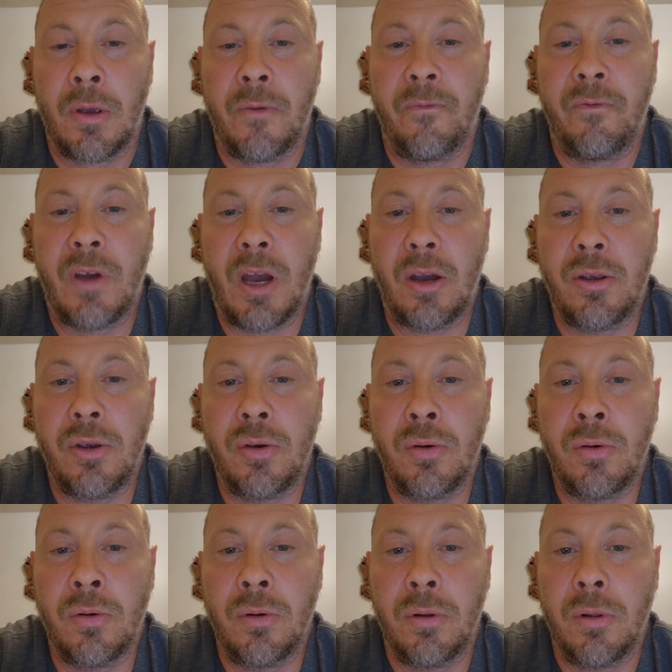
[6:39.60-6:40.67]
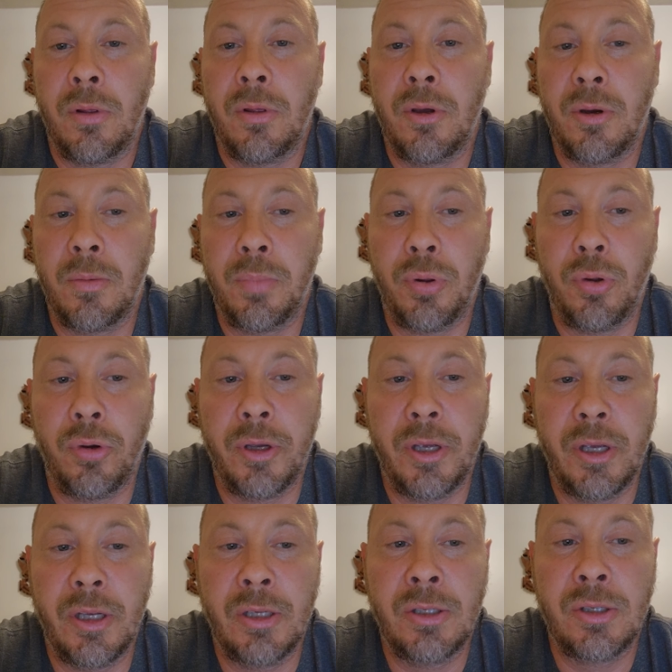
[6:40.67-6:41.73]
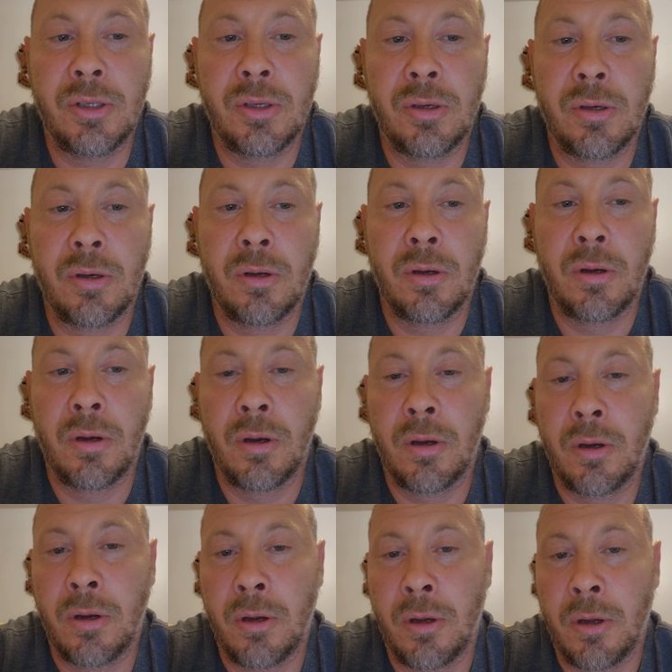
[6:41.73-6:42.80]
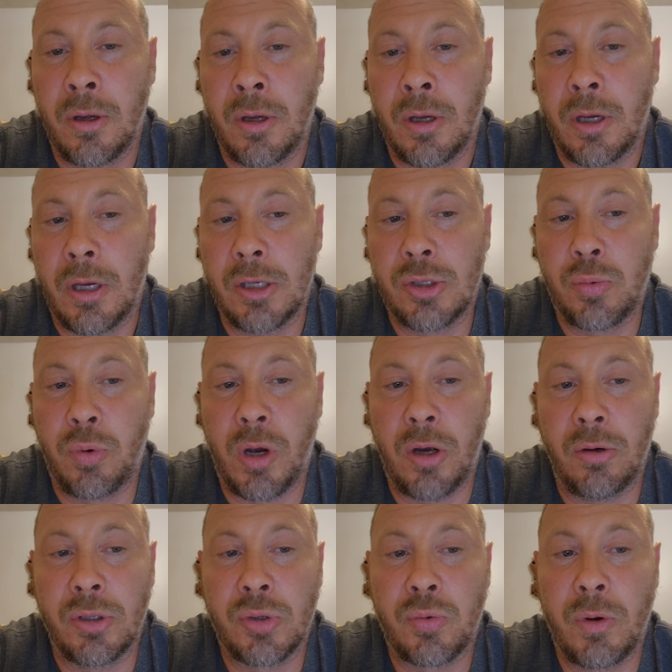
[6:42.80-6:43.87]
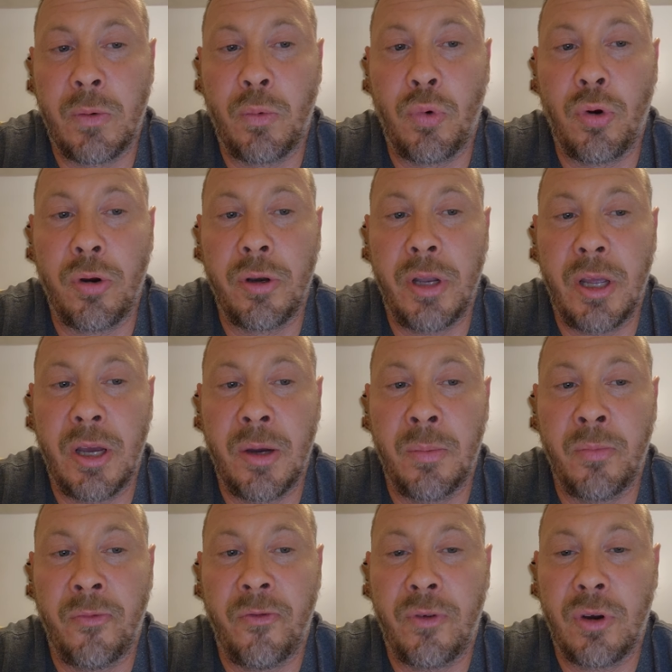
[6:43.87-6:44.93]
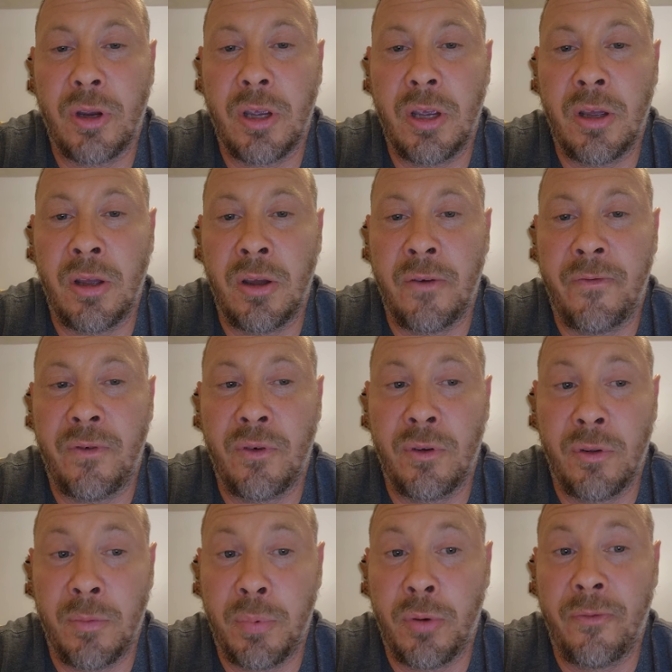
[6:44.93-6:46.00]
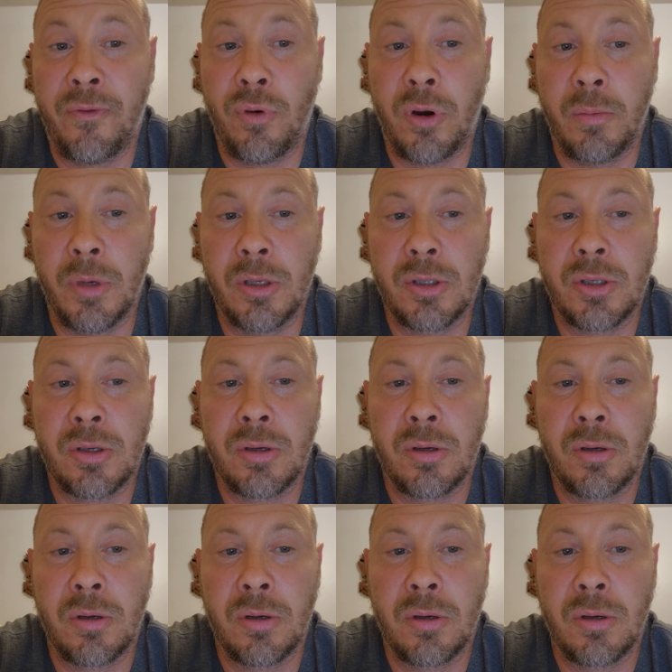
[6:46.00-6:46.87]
Value the employees as well as reward them for performance.